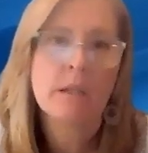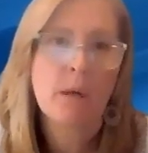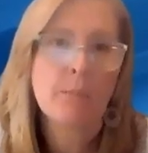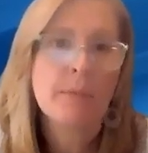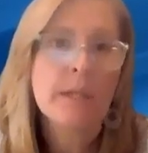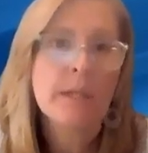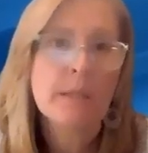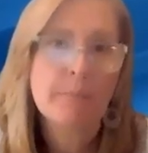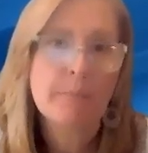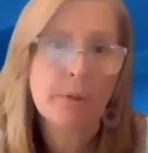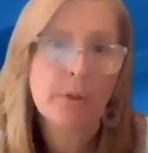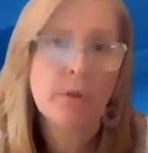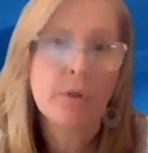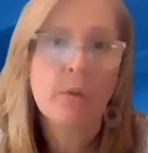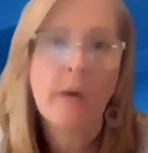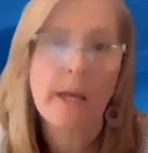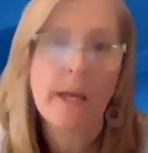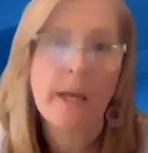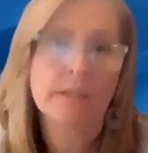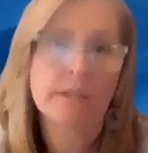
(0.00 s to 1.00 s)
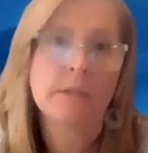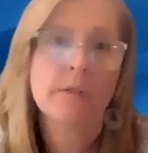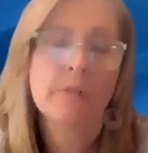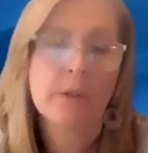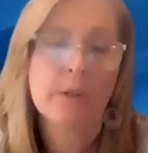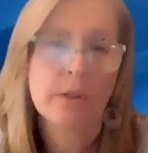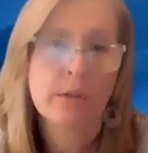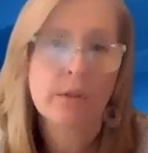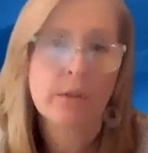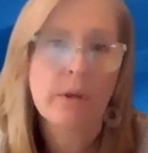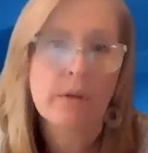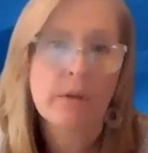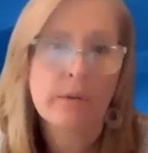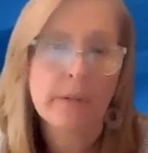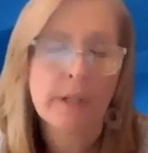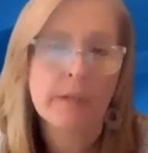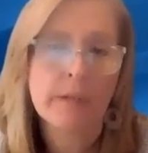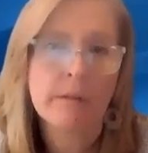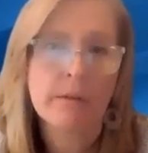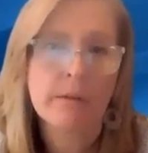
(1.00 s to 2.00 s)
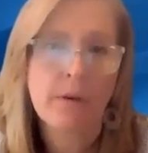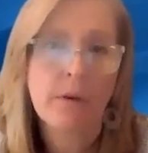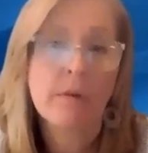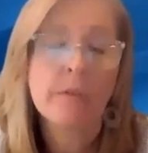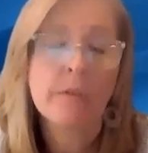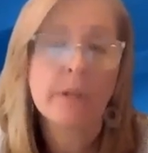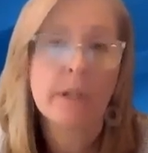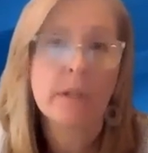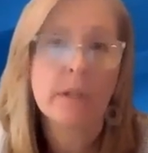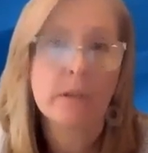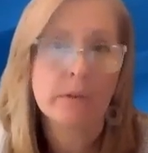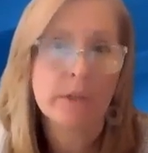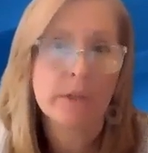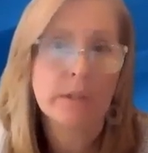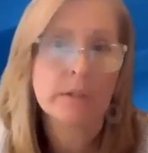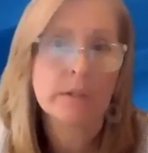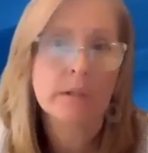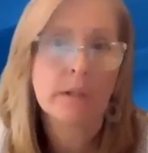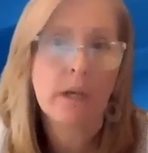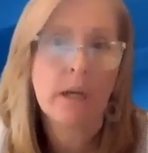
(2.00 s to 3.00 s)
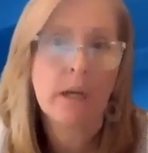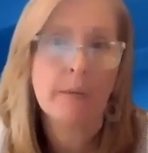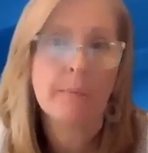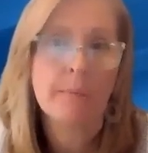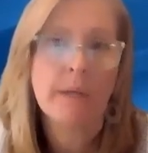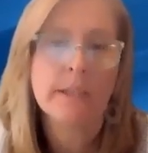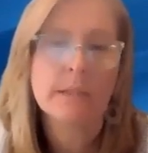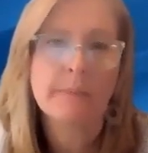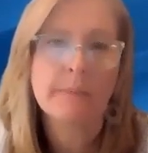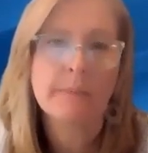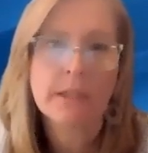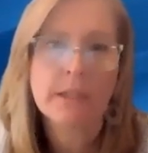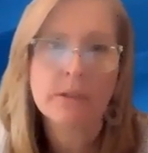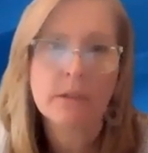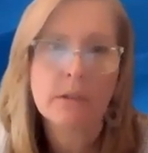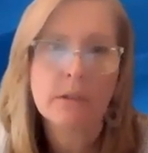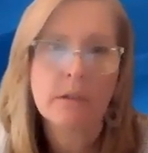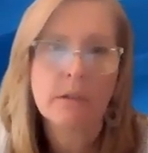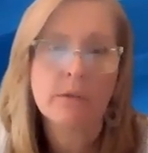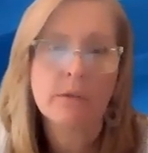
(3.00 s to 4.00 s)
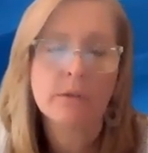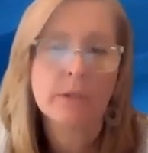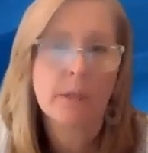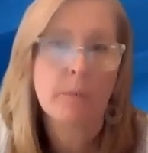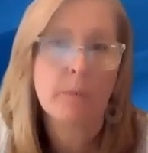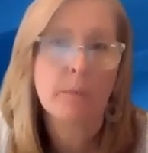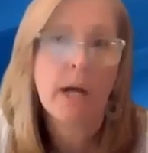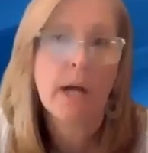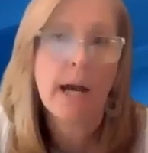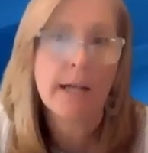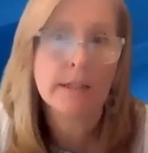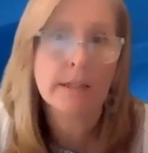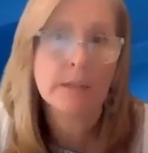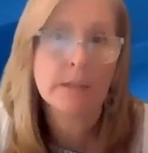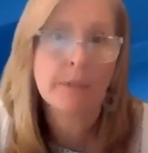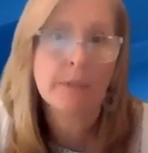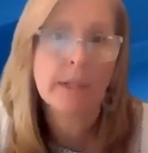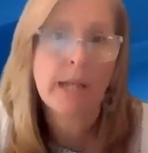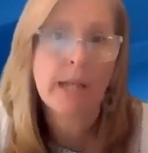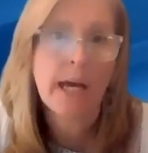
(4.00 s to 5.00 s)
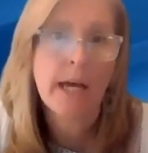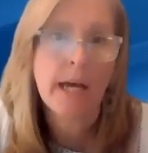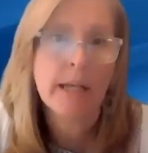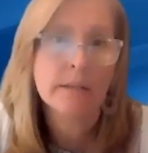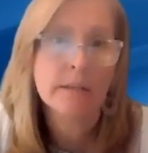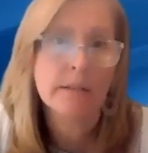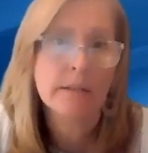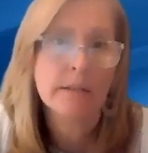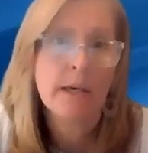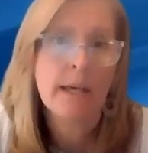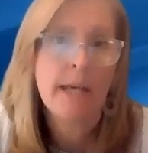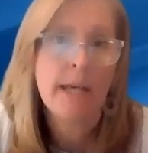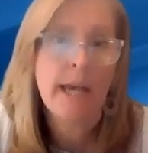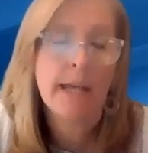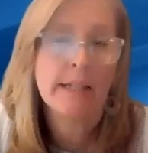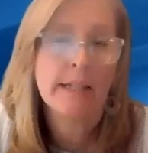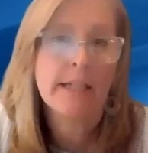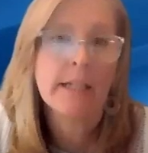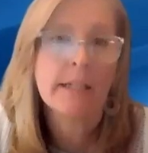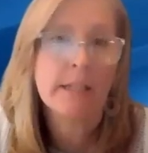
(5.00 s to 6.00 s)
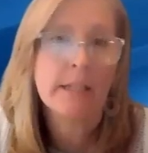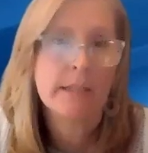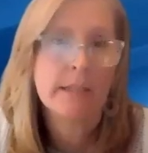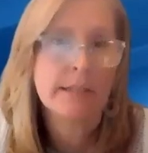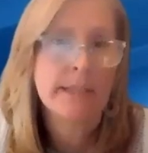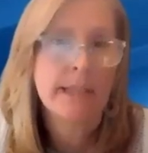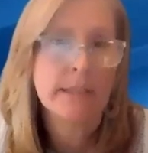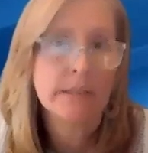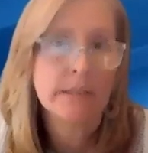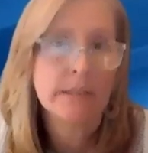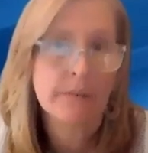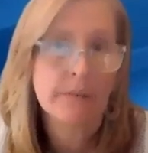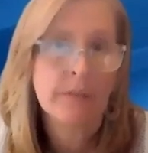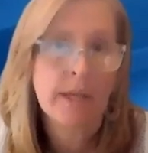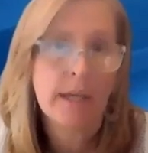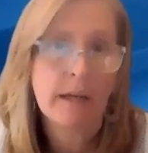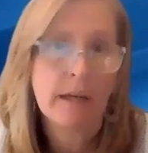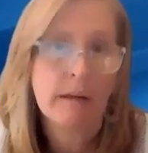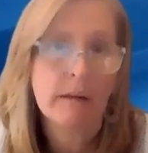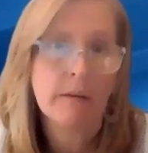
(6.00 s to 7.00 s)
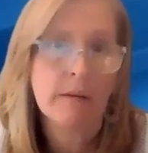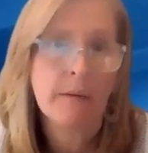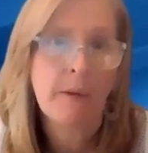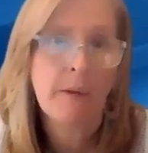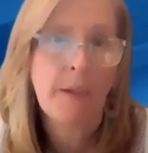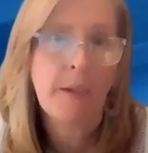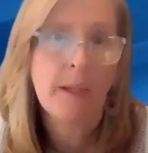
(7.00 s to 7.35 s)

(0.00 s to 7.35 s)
people who had severe COVID illness, especially those that were hospitalized and needed intensive care.